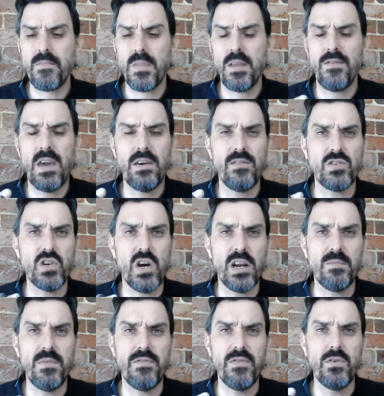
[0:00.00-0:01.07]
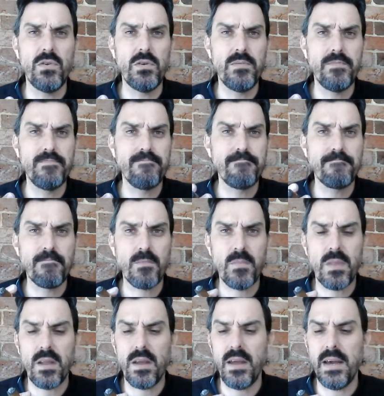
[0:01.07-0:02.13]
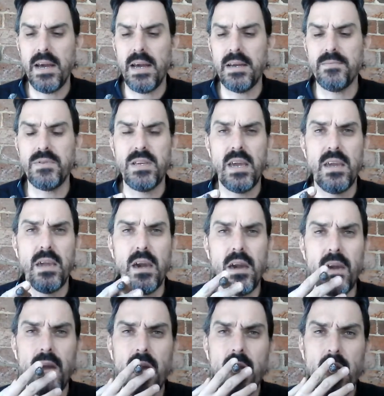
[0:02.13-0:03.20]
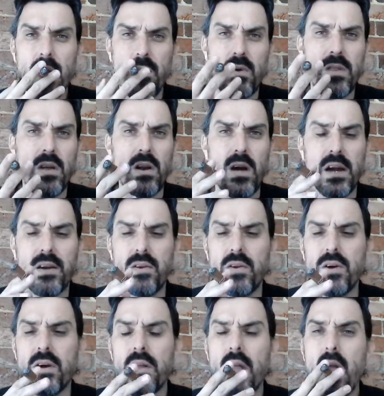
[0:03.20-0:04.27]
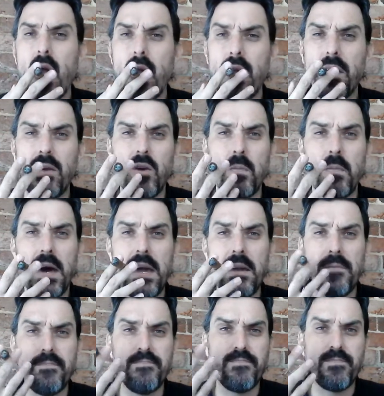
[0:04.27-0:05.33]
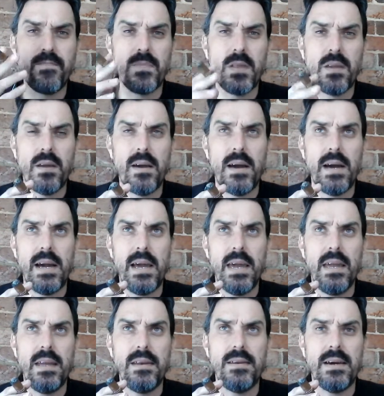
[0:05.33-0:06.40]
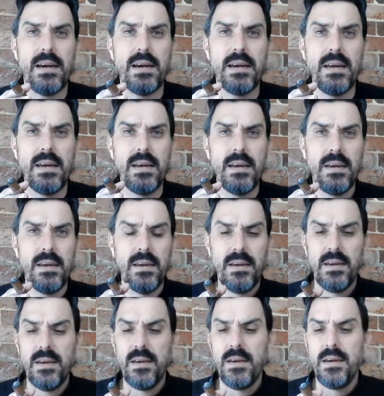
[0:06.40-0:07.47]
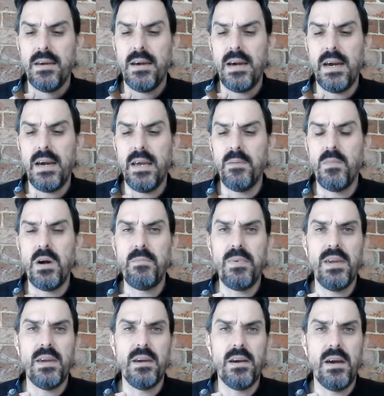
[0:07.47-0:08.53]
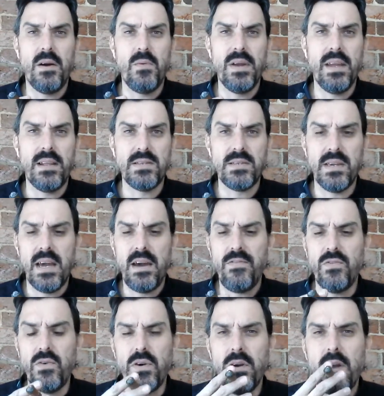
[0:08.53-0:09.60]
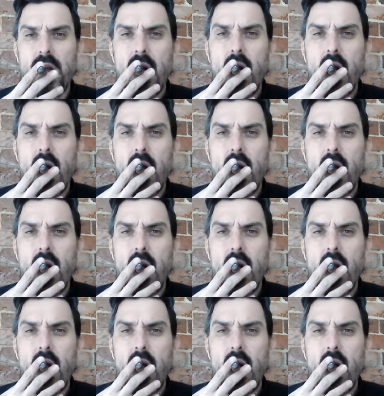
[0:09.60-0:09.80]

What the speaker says: If you haven't tried them before, so there you go. Whether you like it or not, you may. And it might be a regular cigar for you.